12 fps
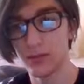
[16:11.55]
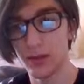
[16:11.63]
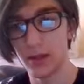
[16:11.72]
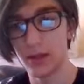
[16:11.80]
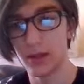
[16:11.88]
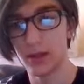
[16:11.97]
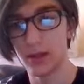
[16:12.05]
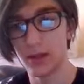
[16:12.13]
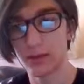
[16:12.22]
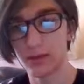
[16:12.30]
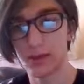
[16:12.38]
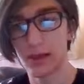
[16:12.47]
Mega
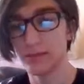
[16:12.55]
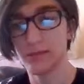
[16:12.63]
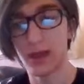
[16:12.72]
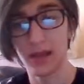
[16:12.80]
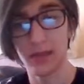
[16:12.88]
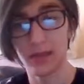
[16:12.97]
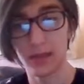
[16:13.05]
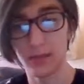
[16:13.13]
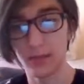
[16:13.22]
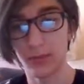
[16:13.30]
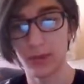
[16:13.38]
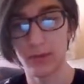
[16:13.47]
Aerodactyl. I had like a
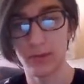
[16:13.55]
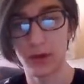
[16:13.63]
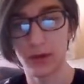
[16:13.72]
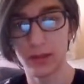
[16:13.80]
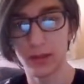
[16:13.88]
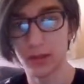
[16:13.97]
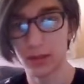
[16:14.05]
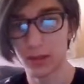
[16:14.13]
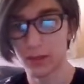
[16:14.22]
brain fart there.